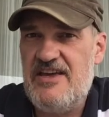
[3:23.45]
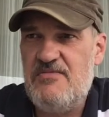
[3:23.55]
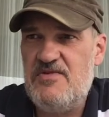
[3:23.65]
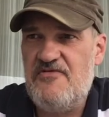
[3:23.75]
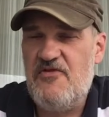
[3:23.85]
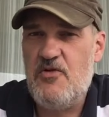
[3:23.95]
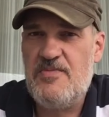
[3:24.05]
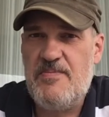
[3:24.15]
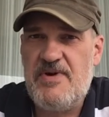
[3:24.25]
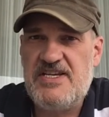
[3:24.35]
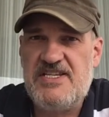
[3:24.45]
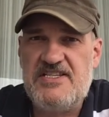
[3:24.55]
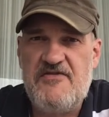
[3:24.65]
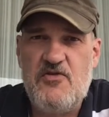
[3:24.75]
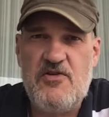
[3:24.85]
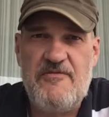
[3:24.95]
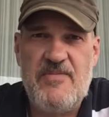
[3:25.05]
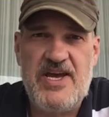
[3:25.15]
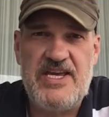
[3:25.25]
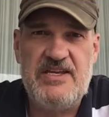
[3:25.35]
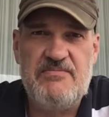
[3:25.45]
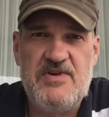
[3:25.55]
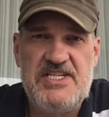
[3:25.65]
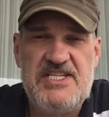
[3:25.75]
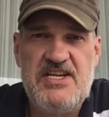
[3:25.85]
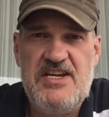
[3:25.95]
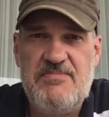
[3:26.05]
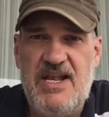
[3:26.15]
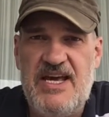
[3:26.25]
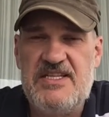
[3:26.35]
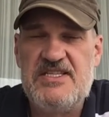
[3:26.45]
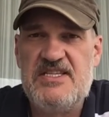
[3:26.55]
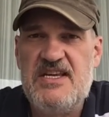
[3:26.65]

it would form the basis of all of my study plans,